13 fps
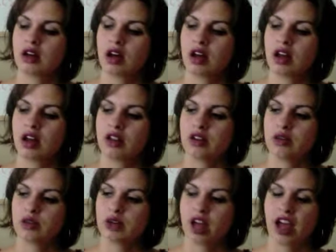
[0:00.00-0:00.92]
Another
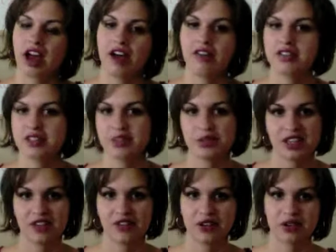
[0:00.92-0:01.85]
rule I have is no
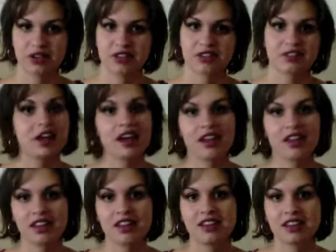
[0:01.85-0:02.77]
cell phones. A